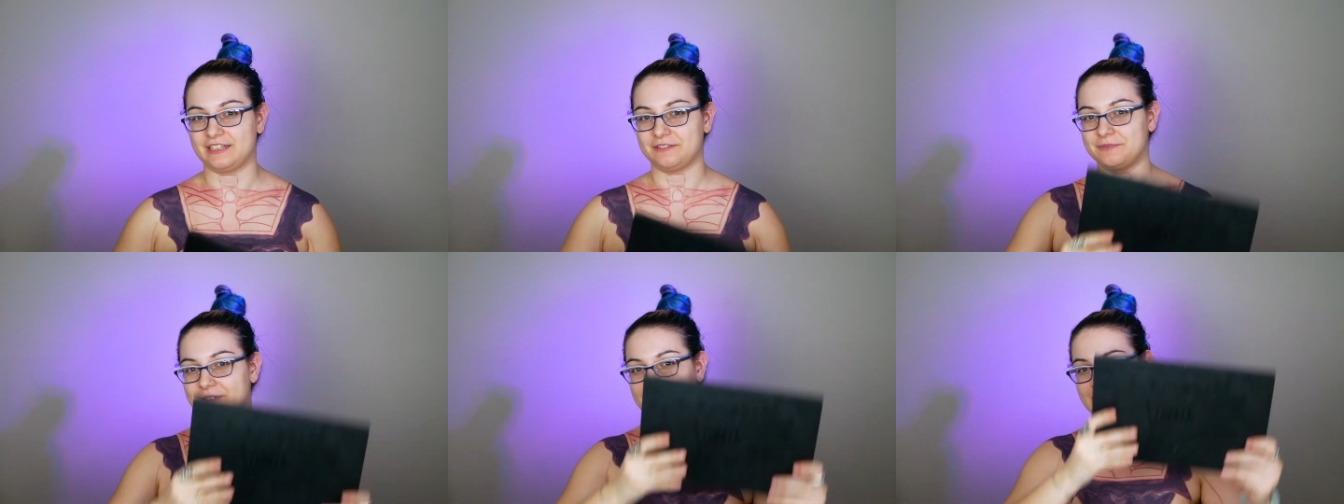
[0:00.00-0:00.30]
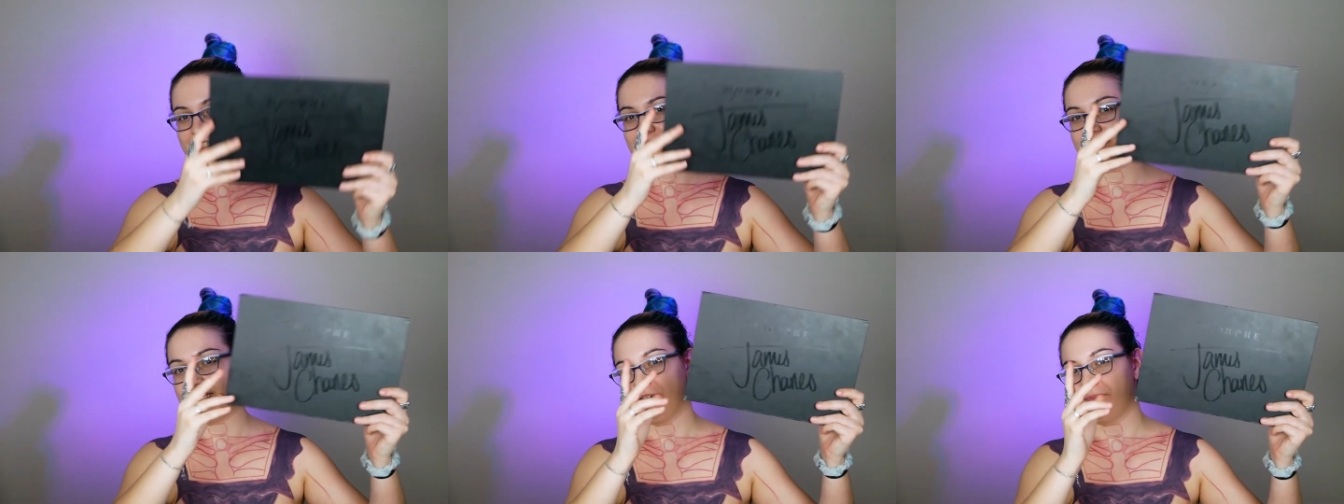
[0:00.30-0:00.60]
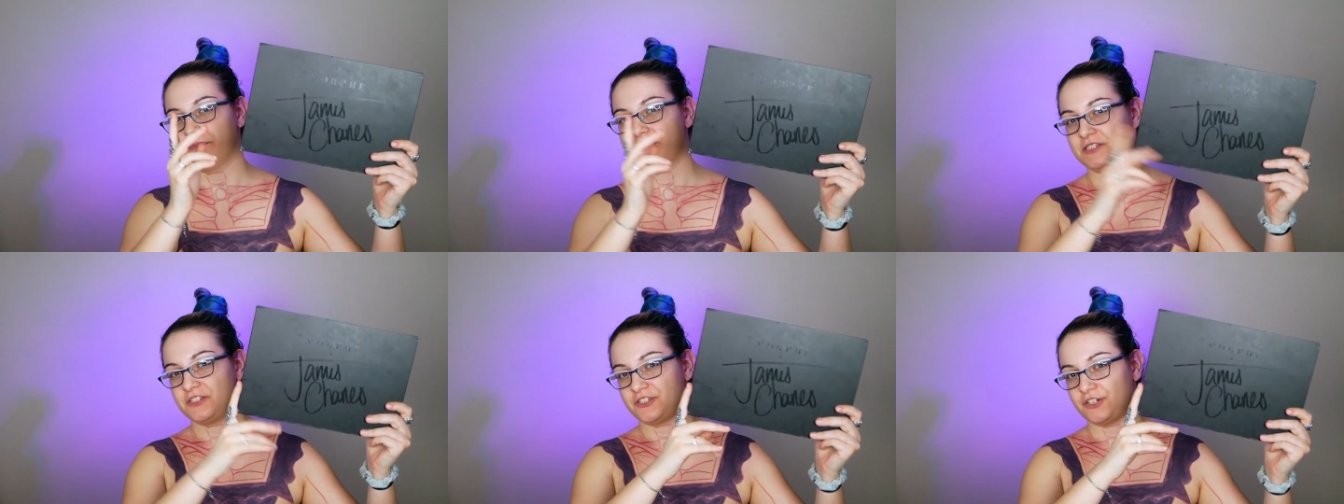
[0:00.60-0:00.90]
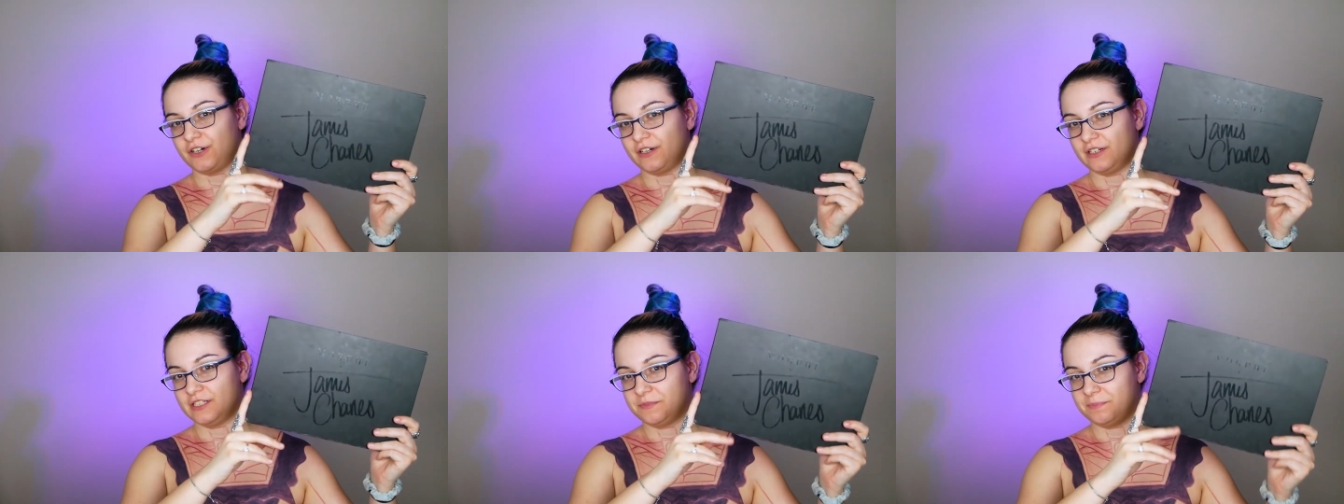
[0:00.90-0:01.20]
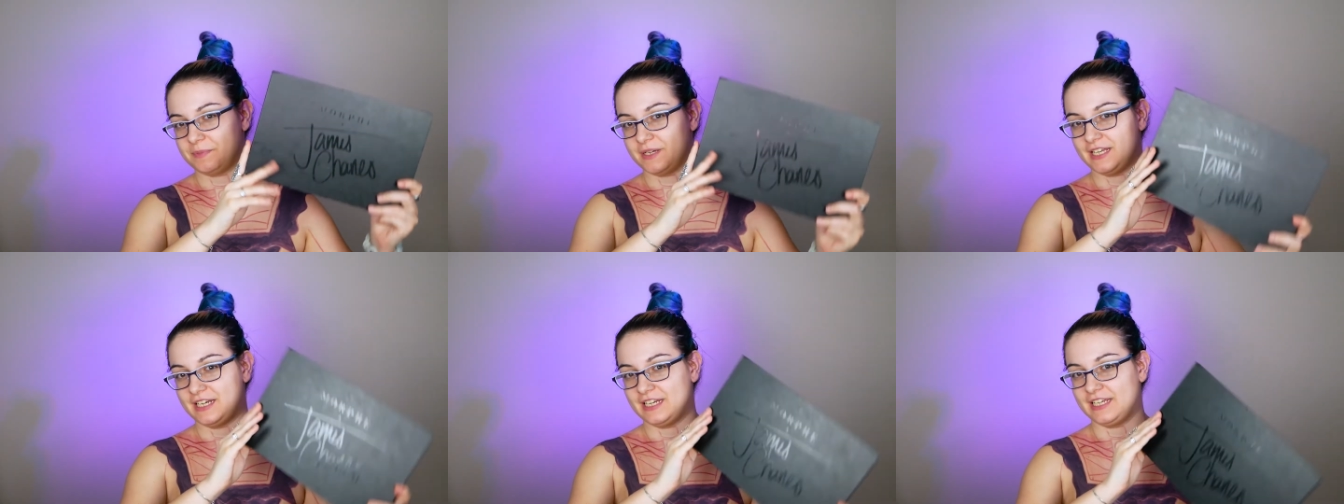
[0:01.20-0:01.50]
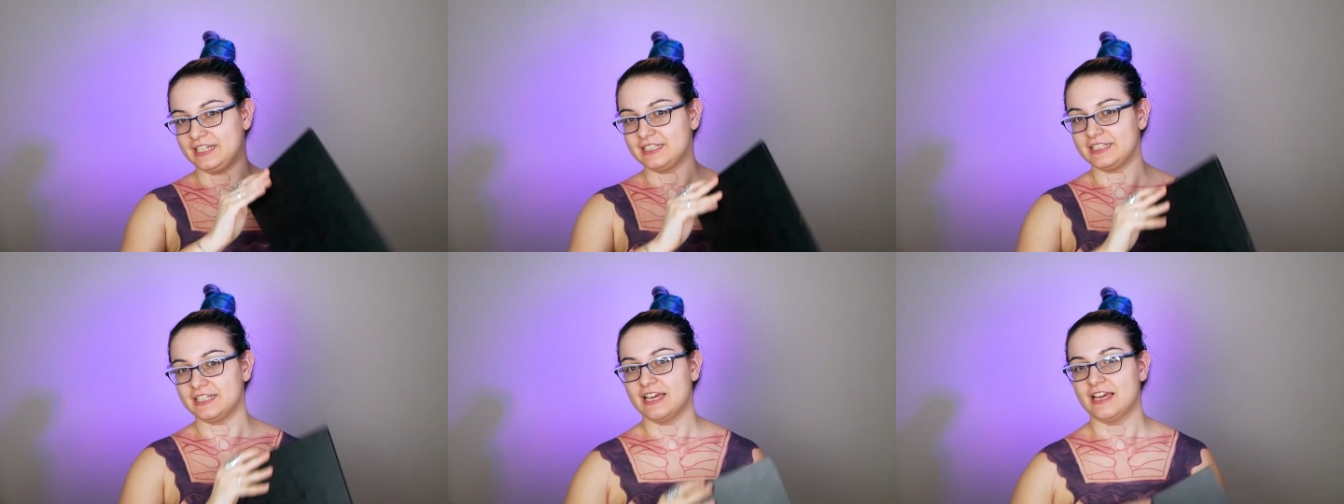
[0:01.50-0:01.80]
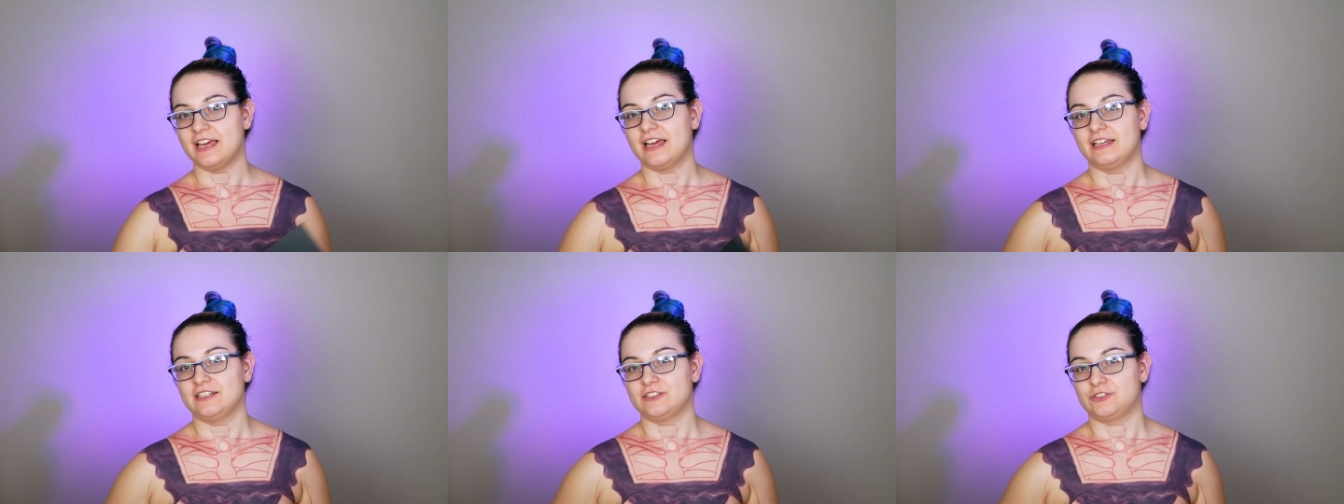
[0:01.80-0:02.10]
my James Charles palette,
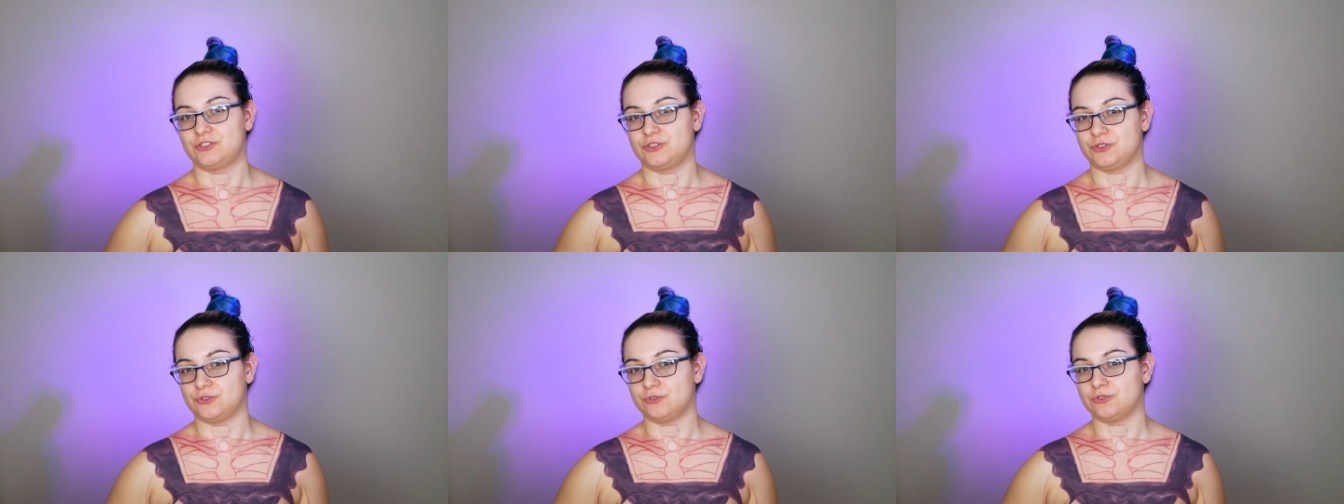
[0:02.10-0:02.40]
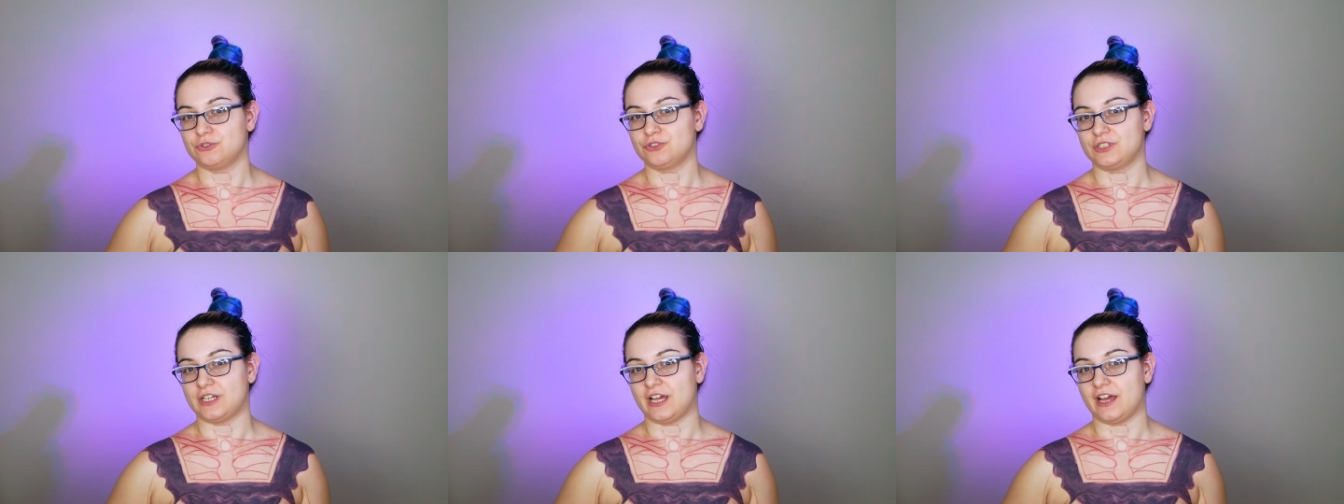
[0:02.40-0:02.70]
choose